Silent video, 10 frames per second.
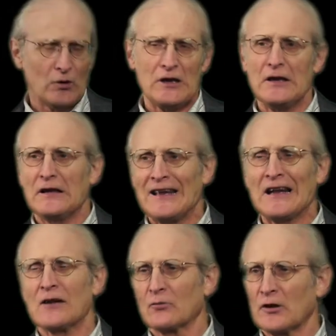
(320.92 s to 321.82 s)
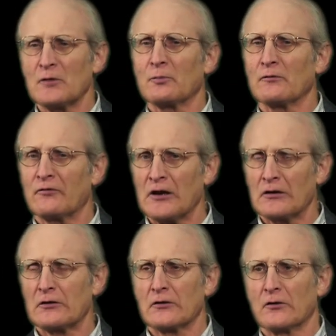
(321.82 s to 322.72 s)
We cannot really
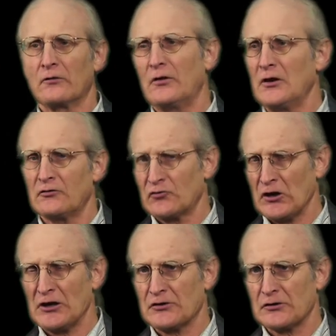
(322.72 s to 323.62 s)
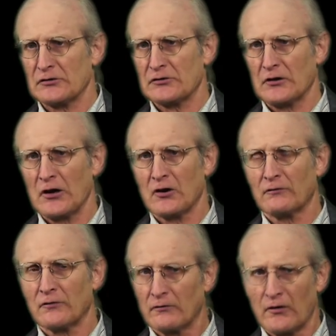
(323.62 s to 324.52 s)
prevent these changes.
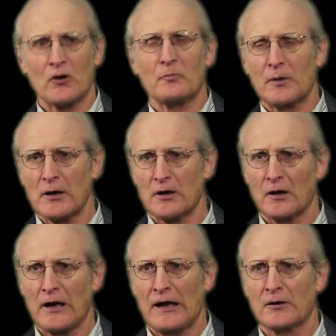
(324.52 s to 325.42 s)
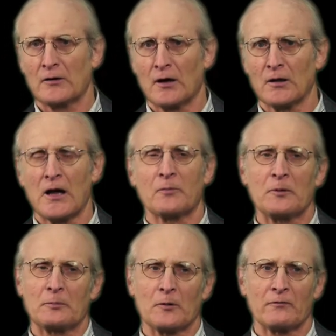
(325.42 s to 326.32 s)
They're very big and a
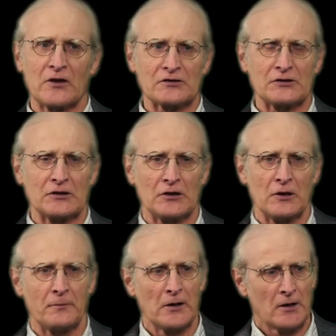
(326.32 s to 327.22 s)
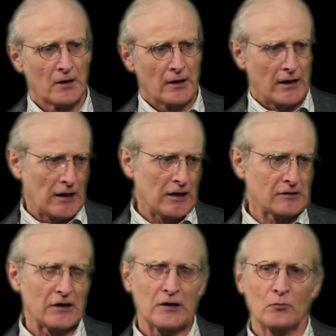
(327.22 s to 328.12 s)
lot of people are vested in them.
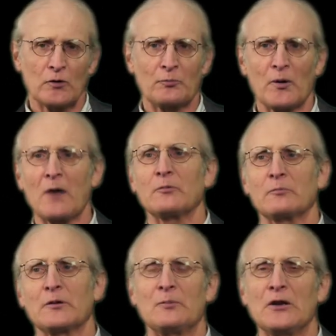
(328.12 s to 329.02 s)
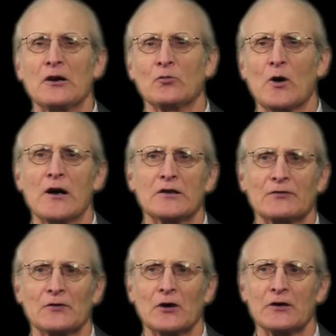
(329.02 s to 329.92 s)
And that it would probably be
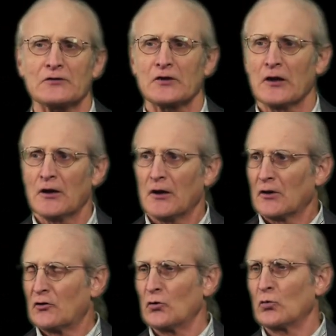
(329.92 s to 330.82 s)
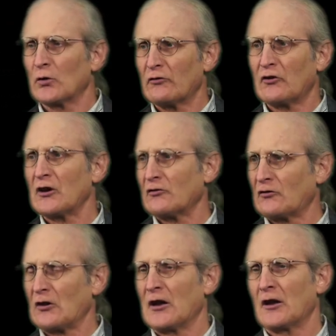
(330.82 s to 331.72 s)
unwise for us to
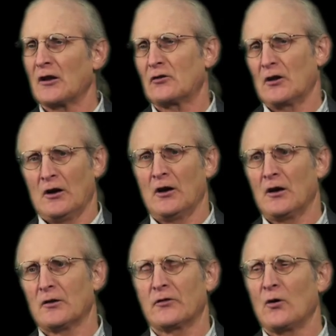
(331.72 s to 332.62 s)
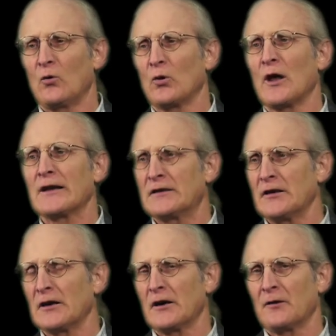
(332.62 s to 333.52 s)
resist the whole
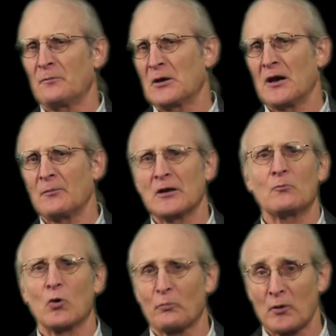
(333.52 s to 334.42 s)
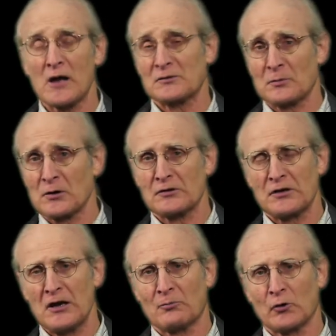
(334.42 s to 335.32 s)
idea of becoming a more
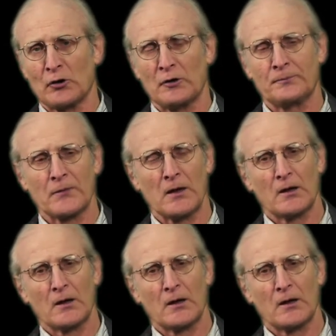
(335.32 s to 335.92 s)
prosperous neighborhood.